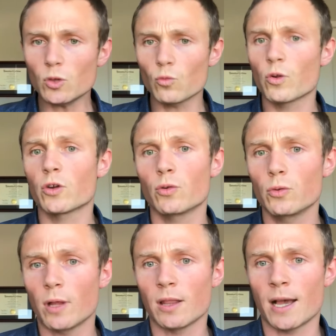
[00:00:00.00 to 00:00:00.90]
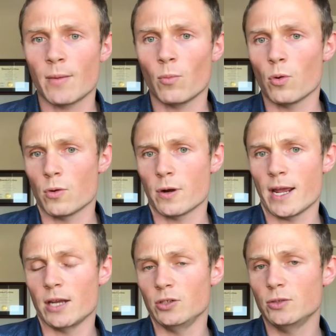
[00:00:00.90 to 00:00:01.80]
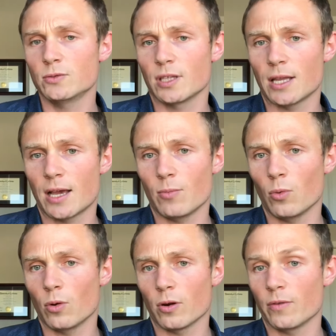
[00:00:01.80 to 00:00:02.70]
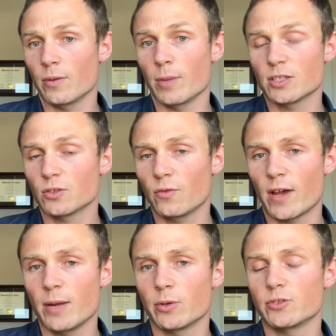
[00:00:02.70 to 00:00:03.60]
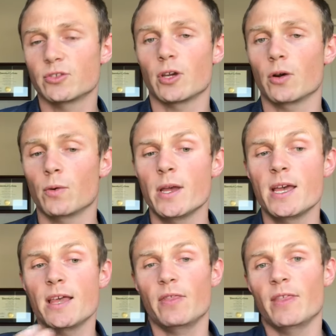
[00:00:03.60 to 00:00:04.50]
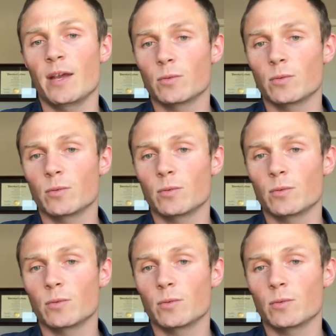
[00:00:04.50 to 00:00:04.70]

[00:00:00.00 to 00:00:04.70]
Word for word: recruit a lot more and use a lot more of the muscle fibers. So, then